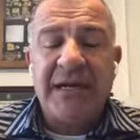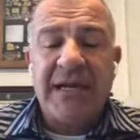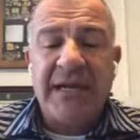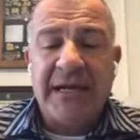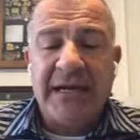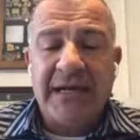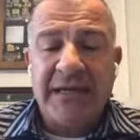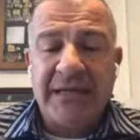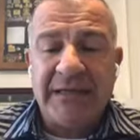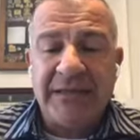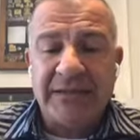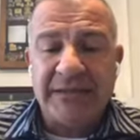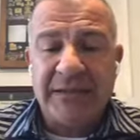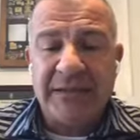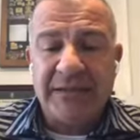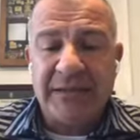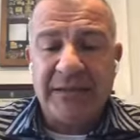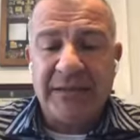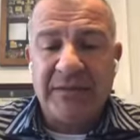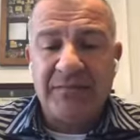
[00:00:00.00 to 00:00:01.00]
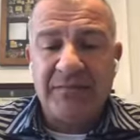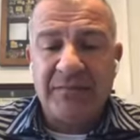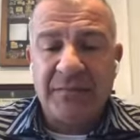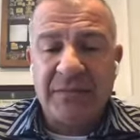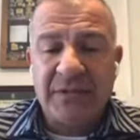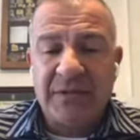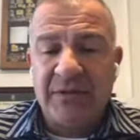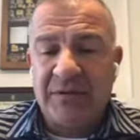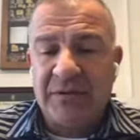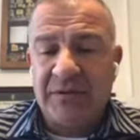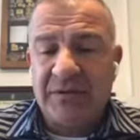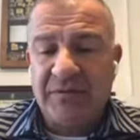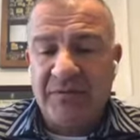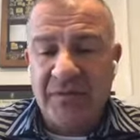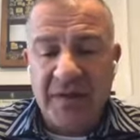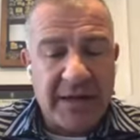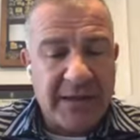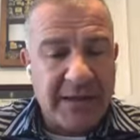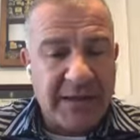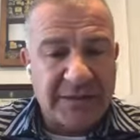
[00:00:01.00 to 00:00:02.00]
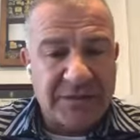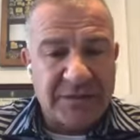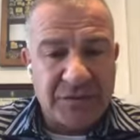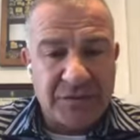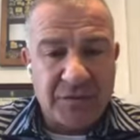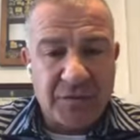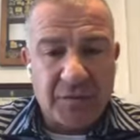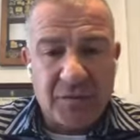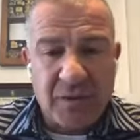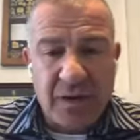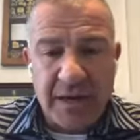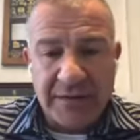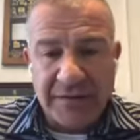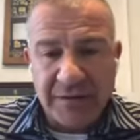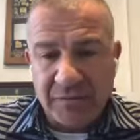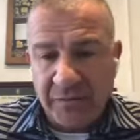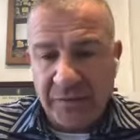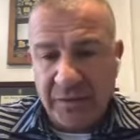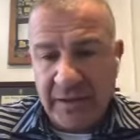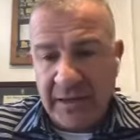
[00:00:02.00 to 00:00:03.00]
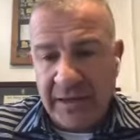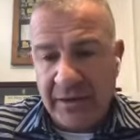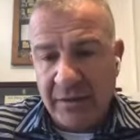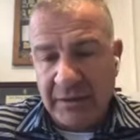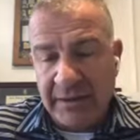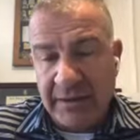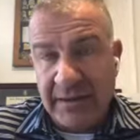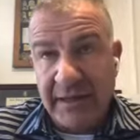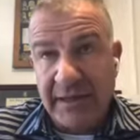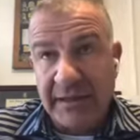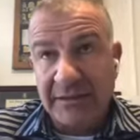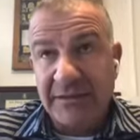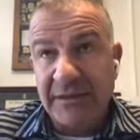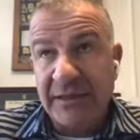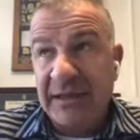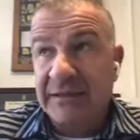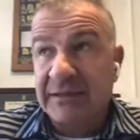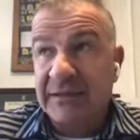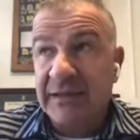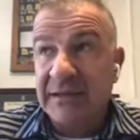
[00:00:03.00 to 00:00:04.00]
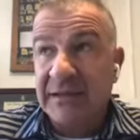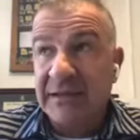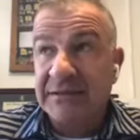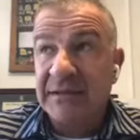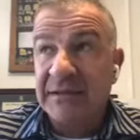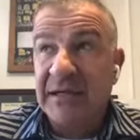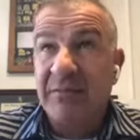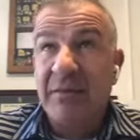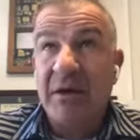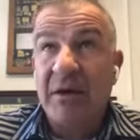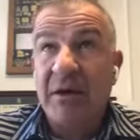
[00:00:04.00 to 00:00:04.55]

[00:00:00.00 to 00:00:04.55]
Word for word: and um, the the finances were right to where I only had at that time.